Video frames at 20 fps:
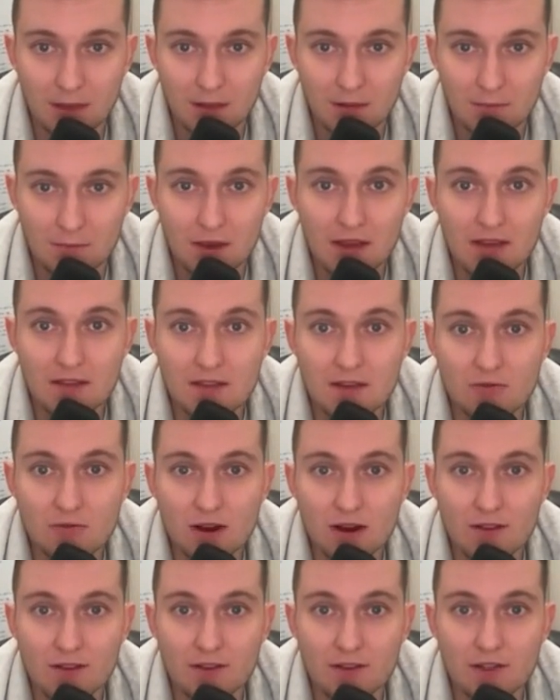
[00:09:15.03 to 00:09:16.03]
Basically right
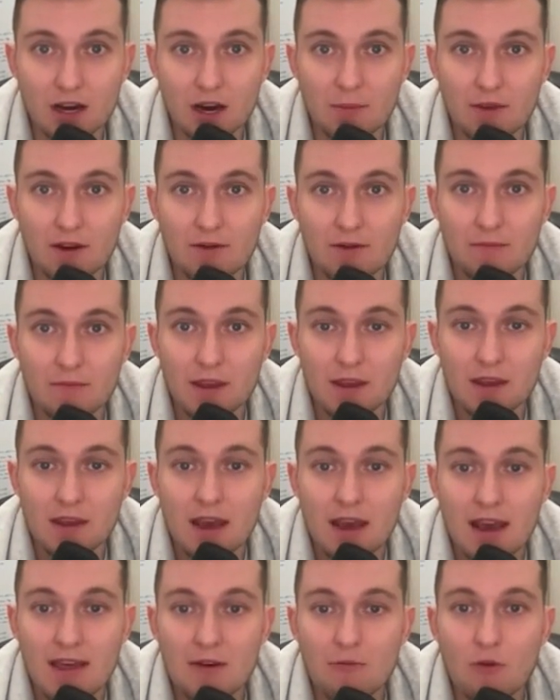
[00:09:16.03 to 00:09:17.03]
on the top there.
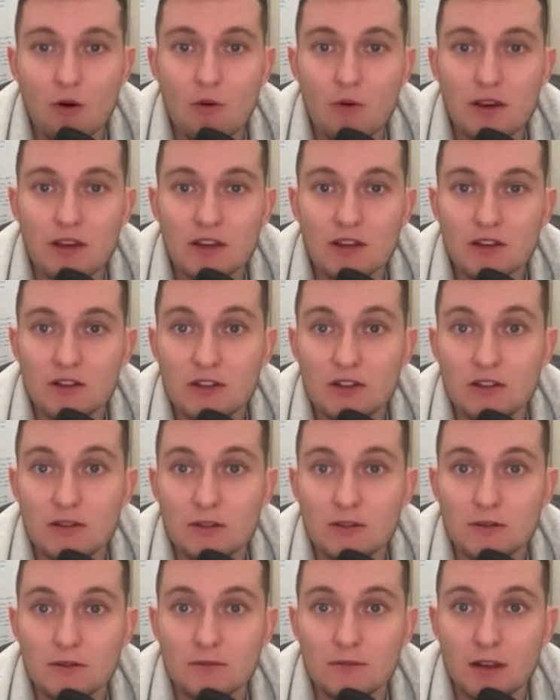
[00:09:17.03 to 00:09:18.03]
And then what we can
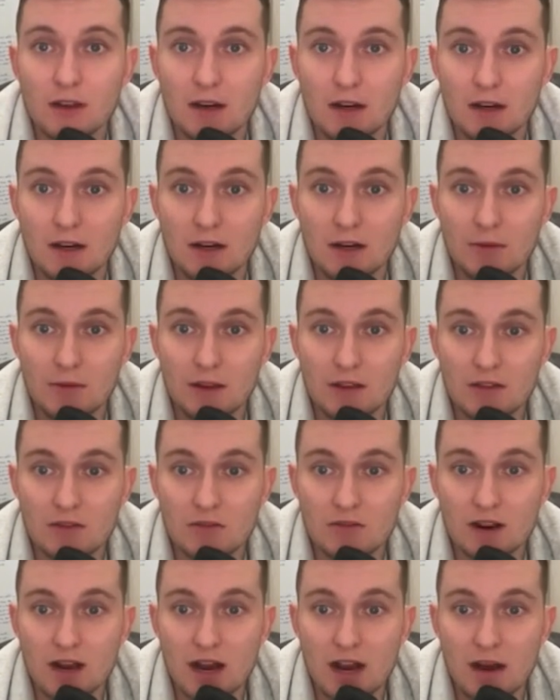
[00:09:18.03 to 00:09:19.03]
do um, is
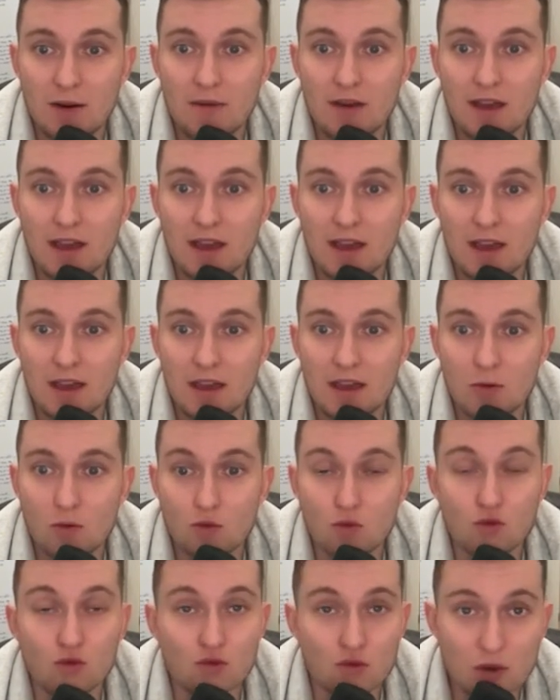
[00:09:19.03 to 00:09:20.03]
grab a
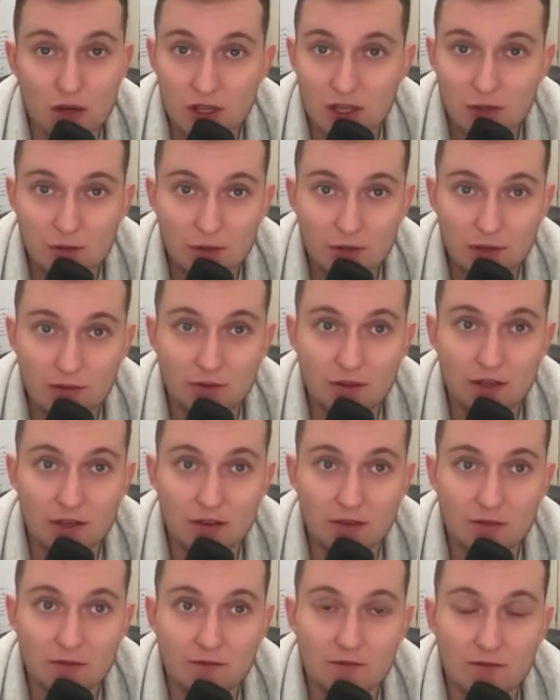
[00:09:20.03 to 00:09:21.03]
really, really, really
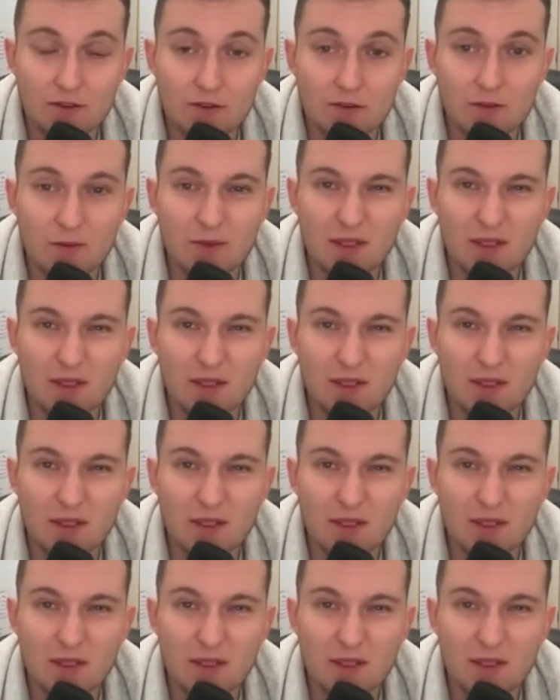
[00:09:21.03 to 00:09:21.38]
good review.